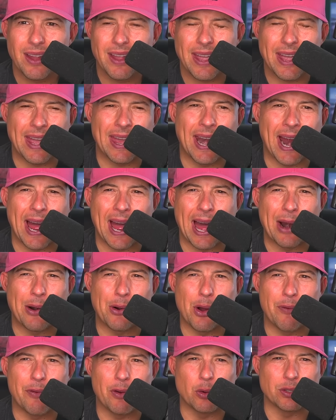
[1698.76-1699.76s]
And I don't
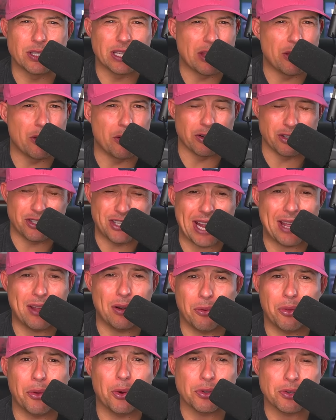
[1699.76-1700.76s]
know if it was either their second
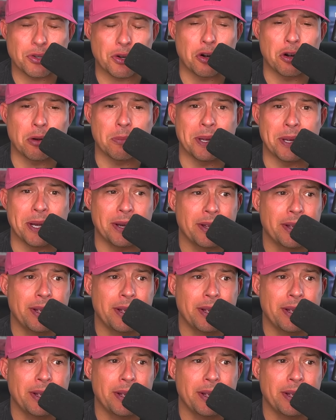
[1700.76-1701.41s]
or third tournament.